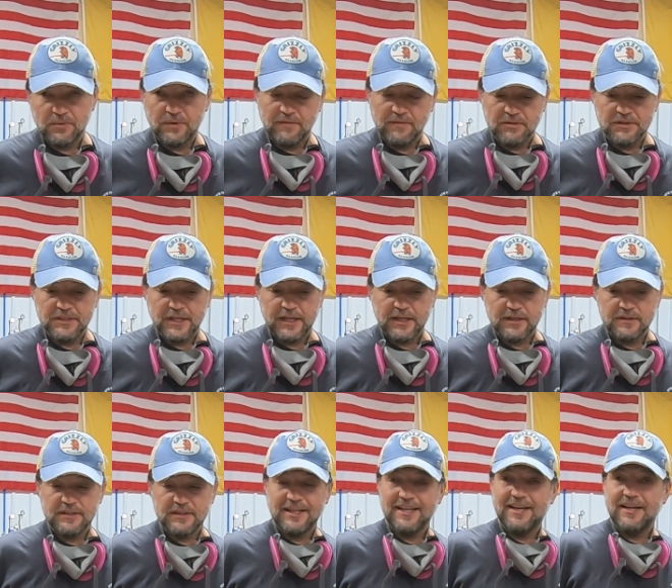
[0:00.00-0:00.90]
give or take,
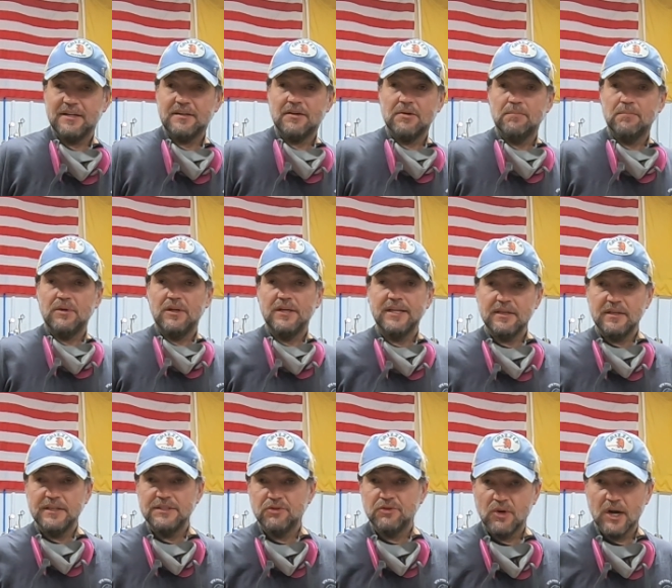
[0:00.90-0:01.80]
to get it
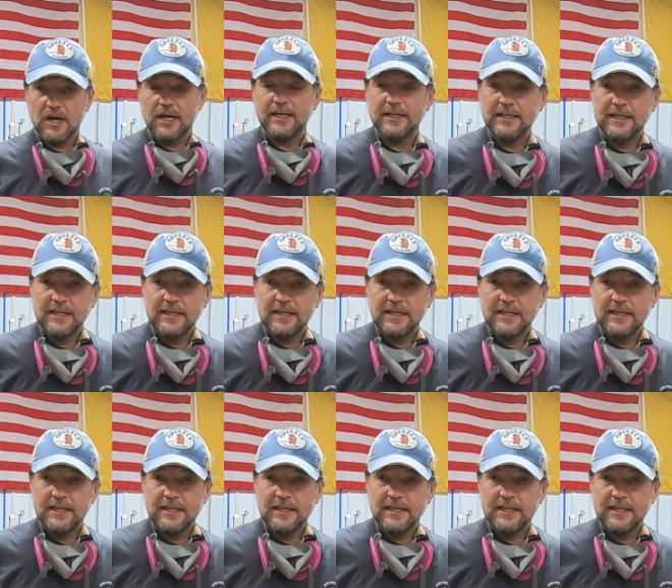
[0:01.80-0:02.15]
completely dry.